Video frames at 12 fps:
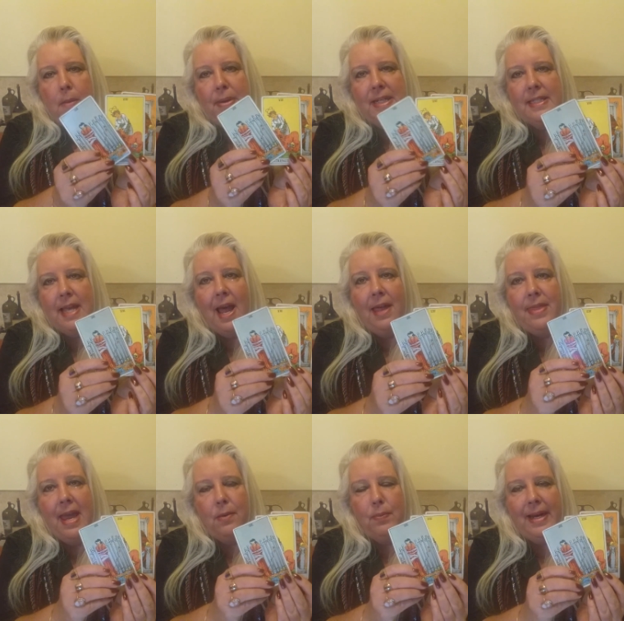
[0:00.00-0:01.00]
Beside
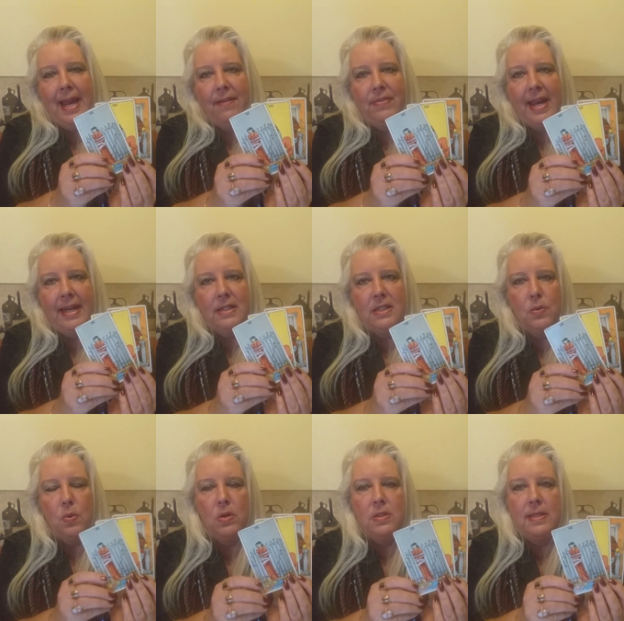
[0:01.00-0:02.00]
that, we have the Eight of
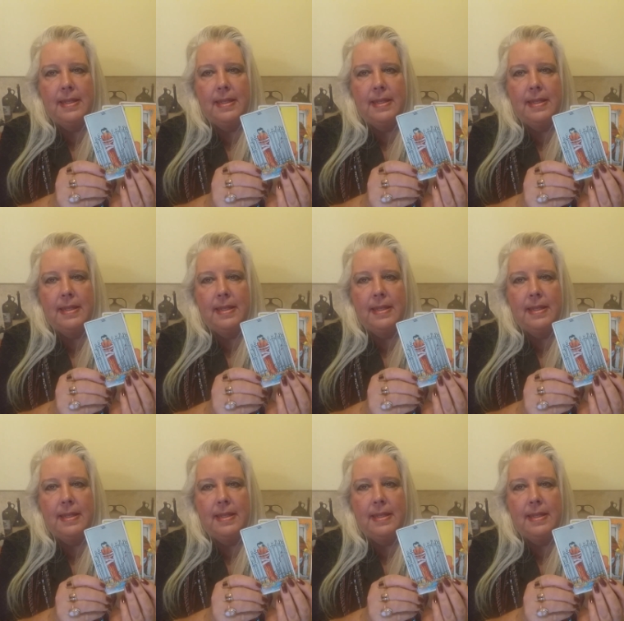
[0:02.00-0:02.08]
Swords,